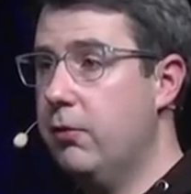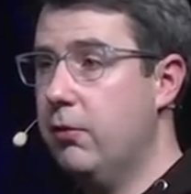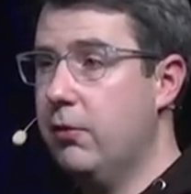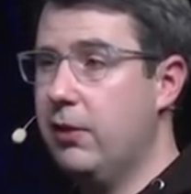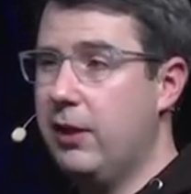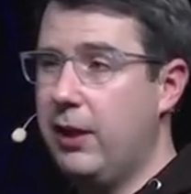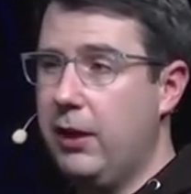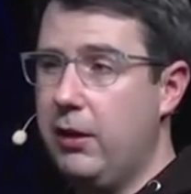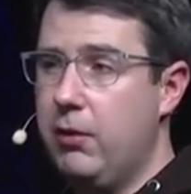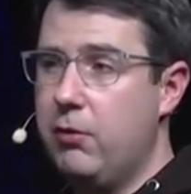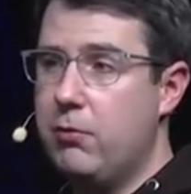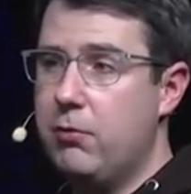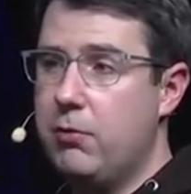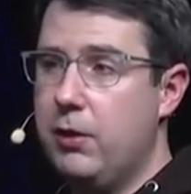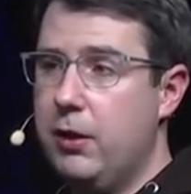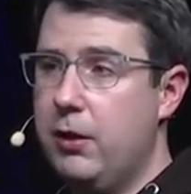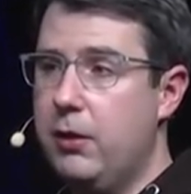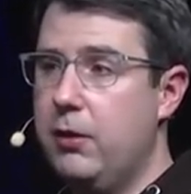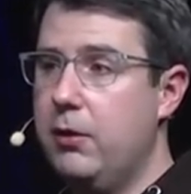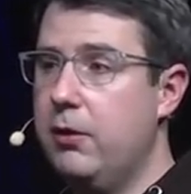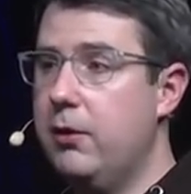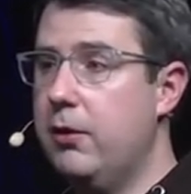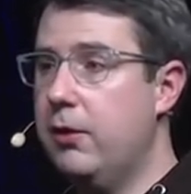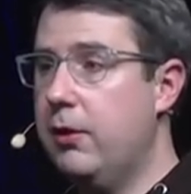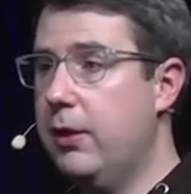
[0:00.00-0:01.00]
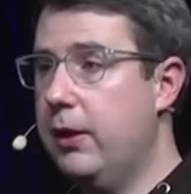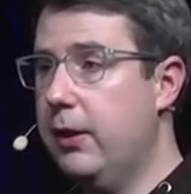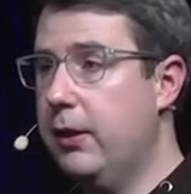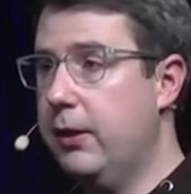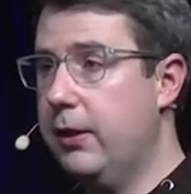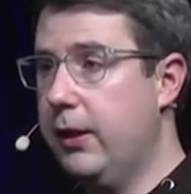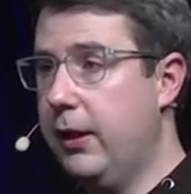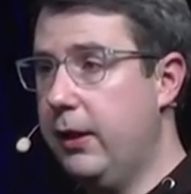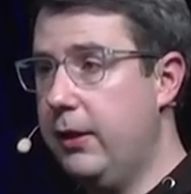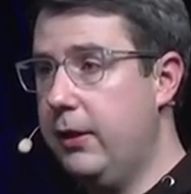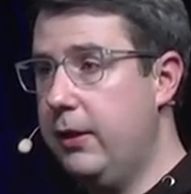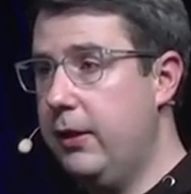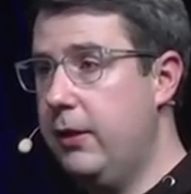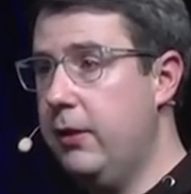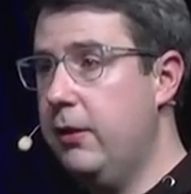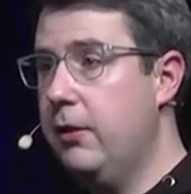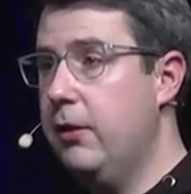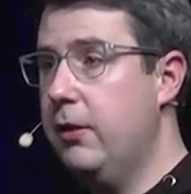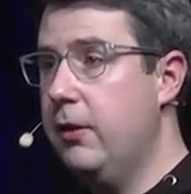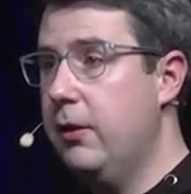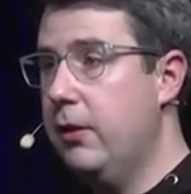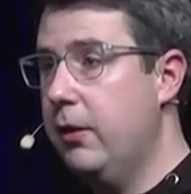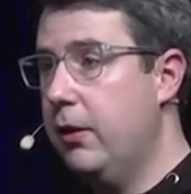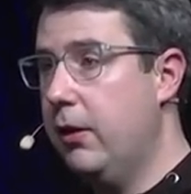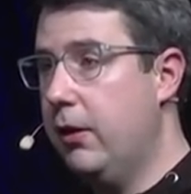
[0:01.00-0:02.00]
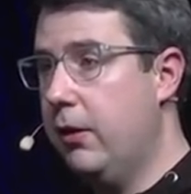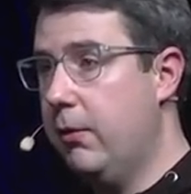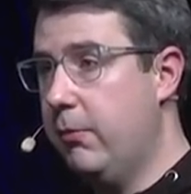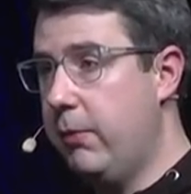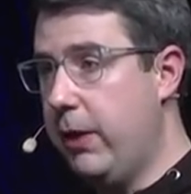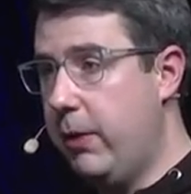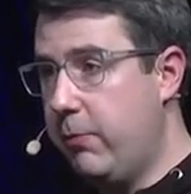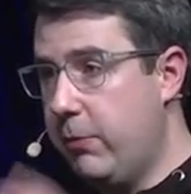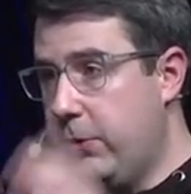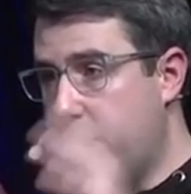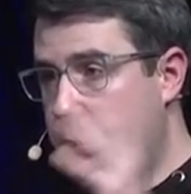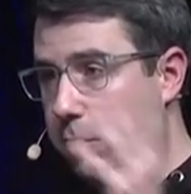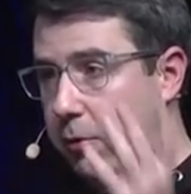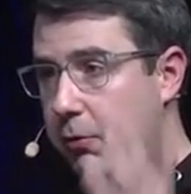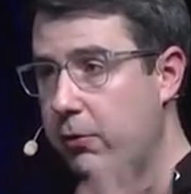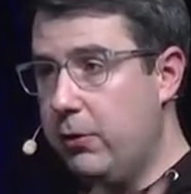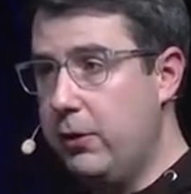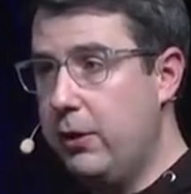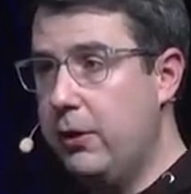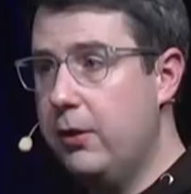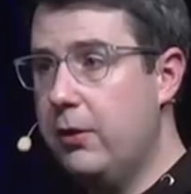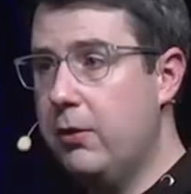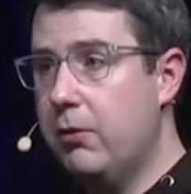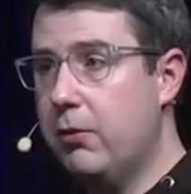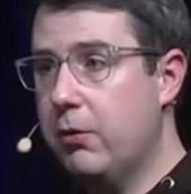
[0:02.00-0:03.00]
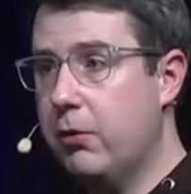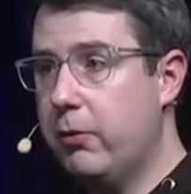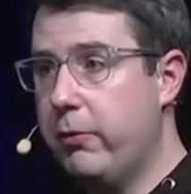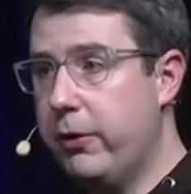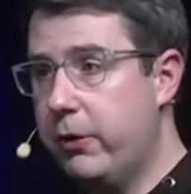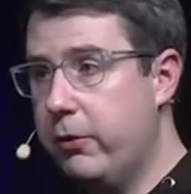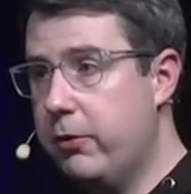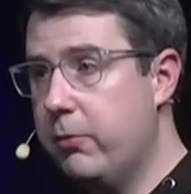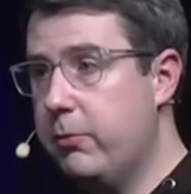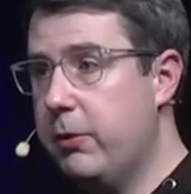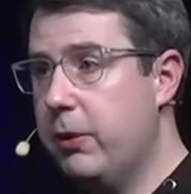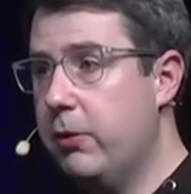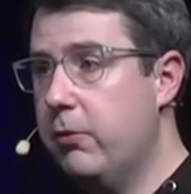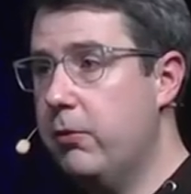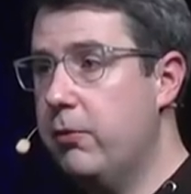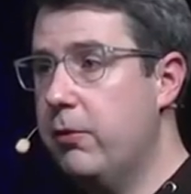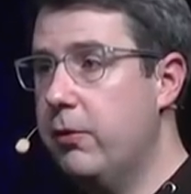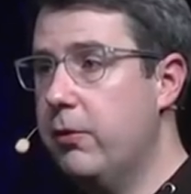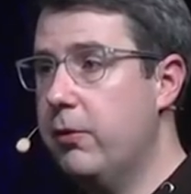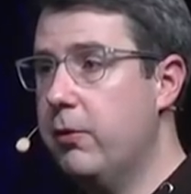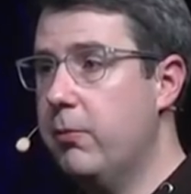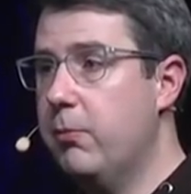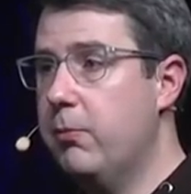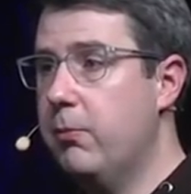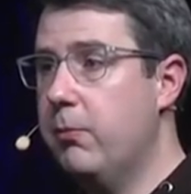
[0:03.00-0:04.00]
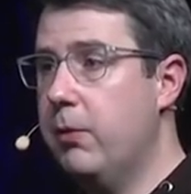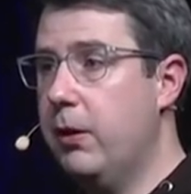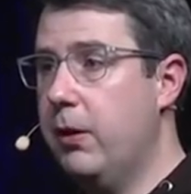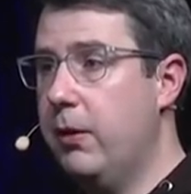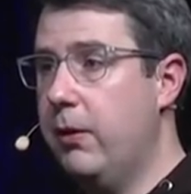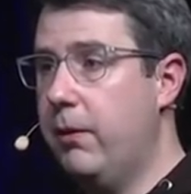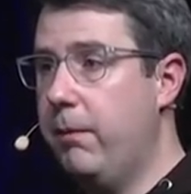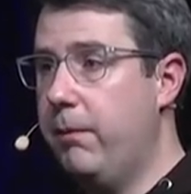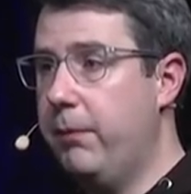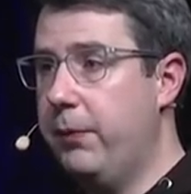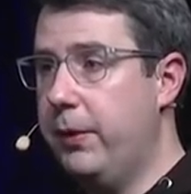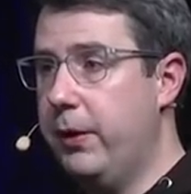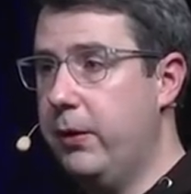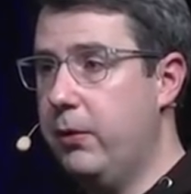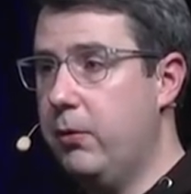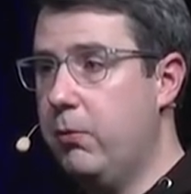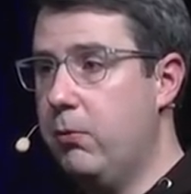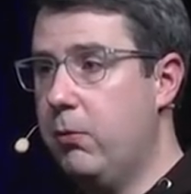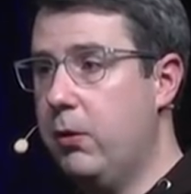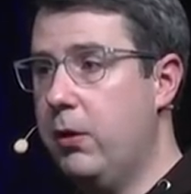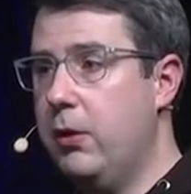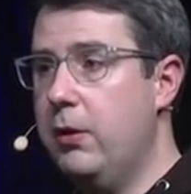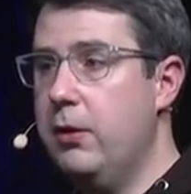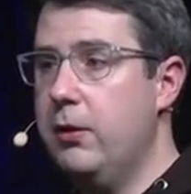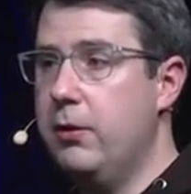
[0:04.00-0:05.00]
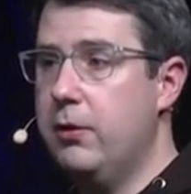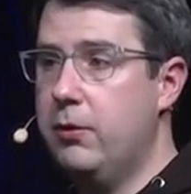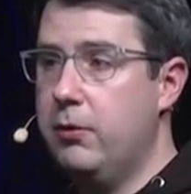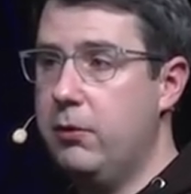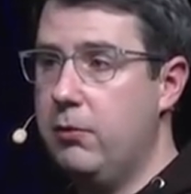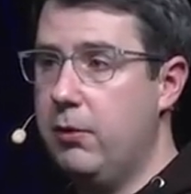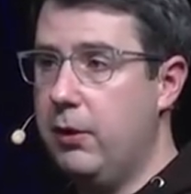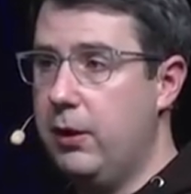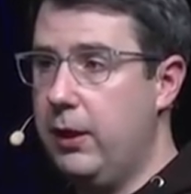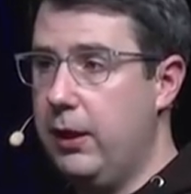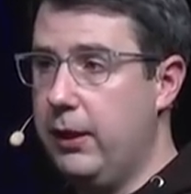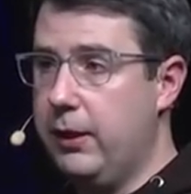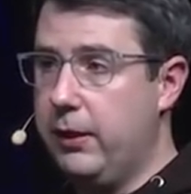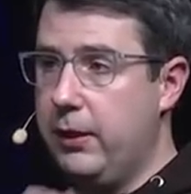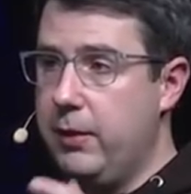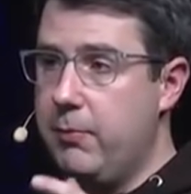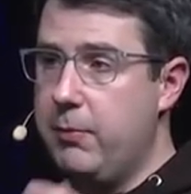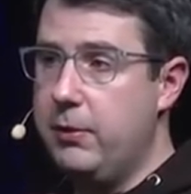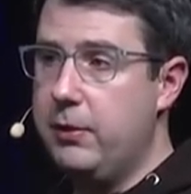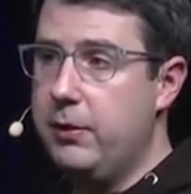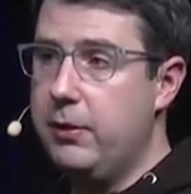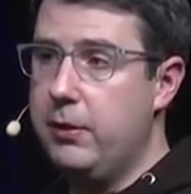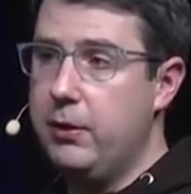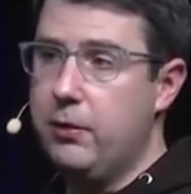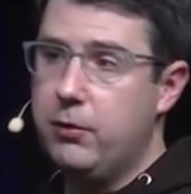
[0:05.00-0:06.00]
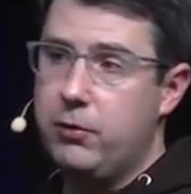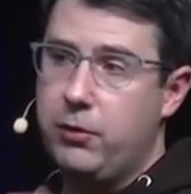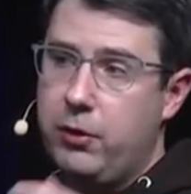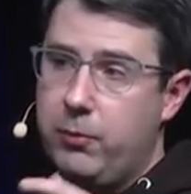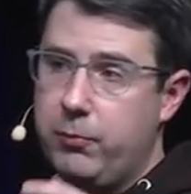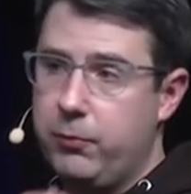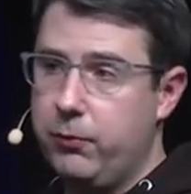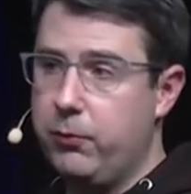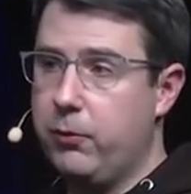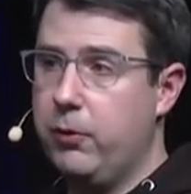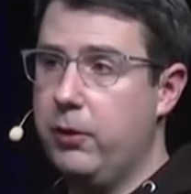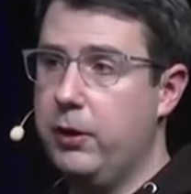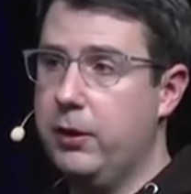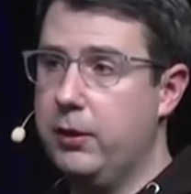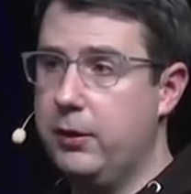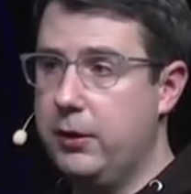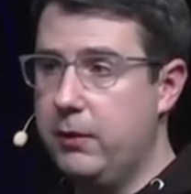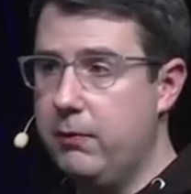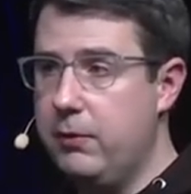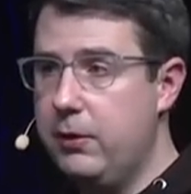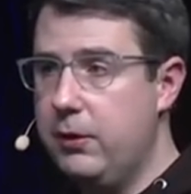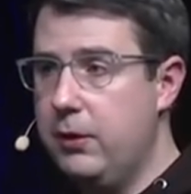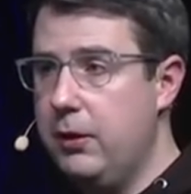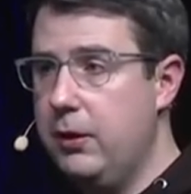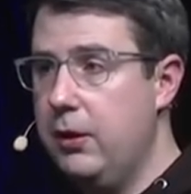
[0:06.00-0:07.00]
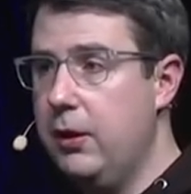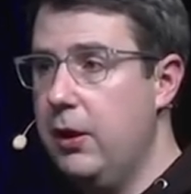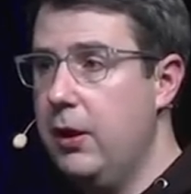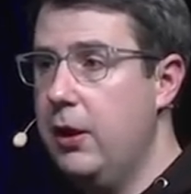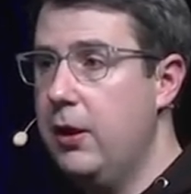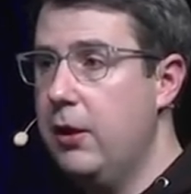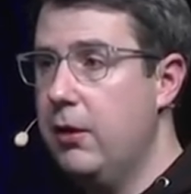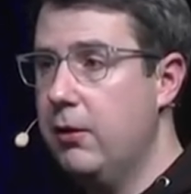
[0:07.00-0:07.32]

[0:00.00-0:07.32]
So you cannot run like any um, Hamiltonian or quantum algorithm um, that you want. You are like limited in terms of connectivity.